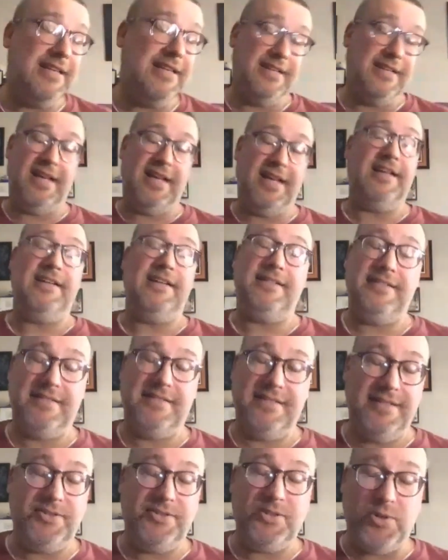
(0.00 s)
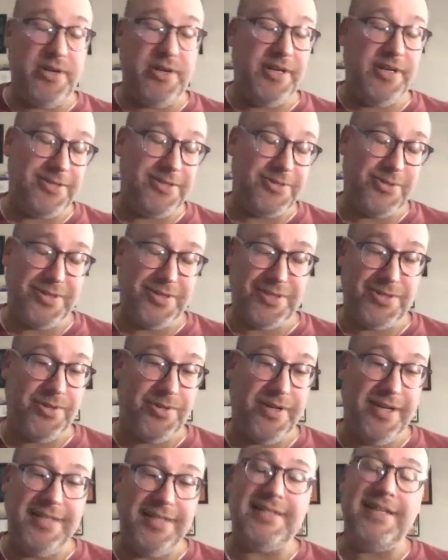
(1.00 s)
i adore your short
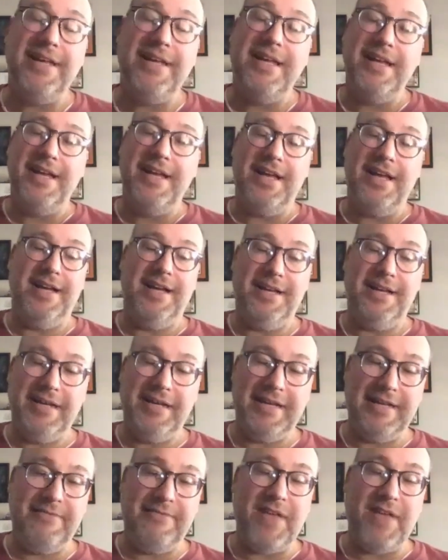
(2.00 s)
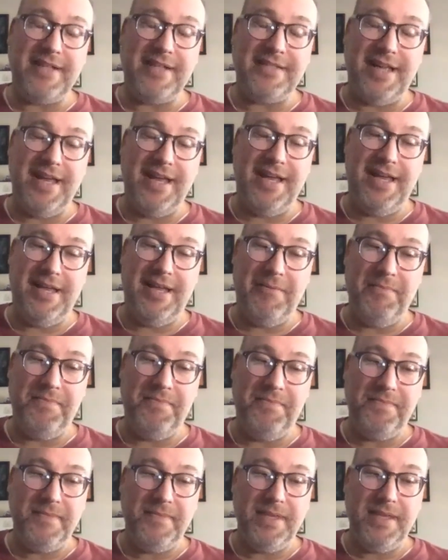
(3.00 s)
stories uh, in fact um
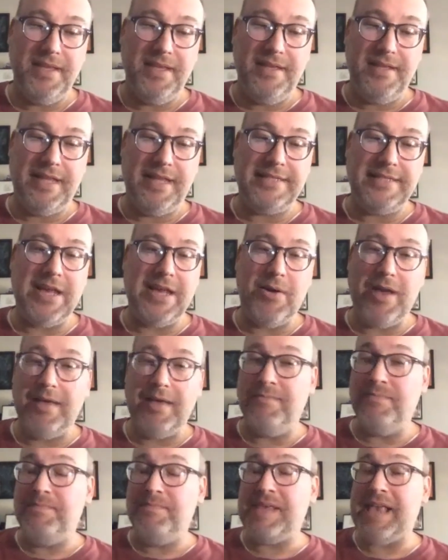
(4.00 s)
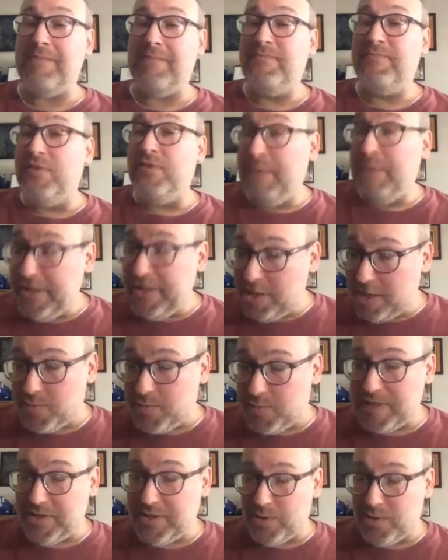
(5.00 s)
that's how I became familiar
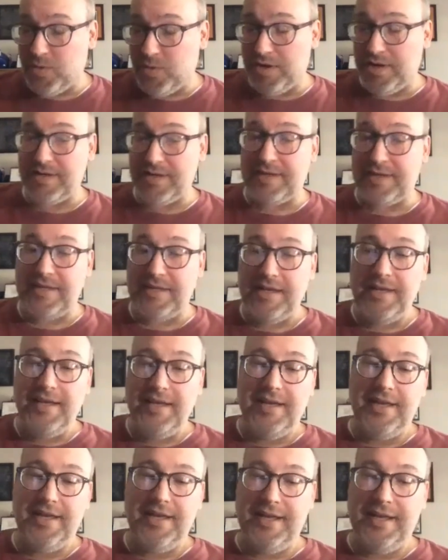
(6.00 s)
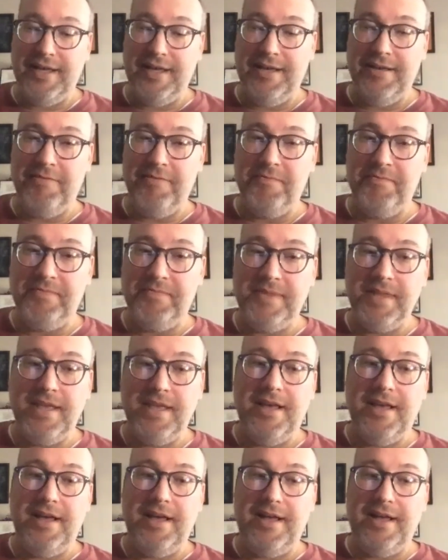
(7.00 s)
with your work. Um,
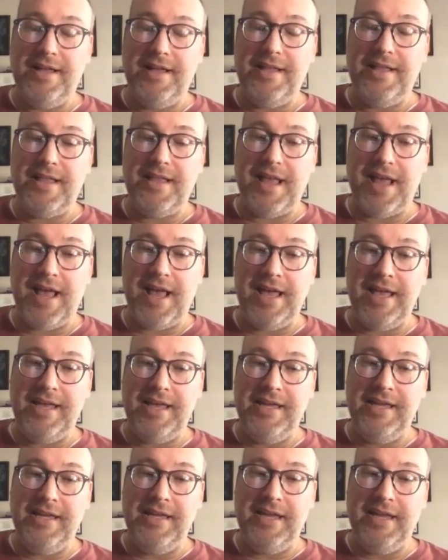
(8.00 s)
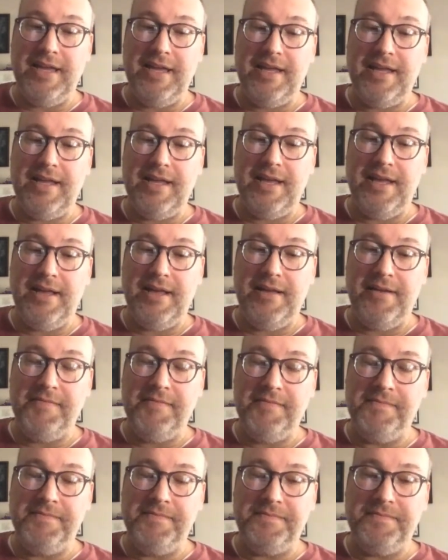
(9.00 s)
I
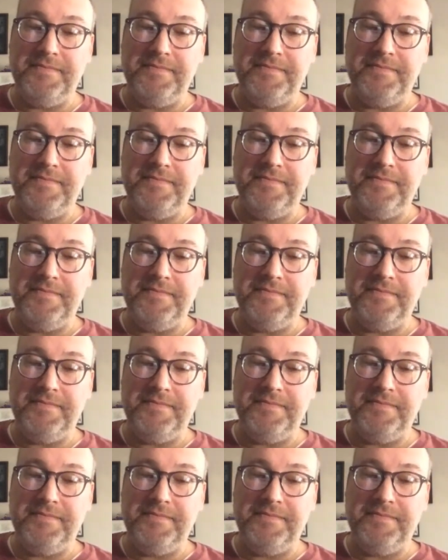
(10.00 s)
um,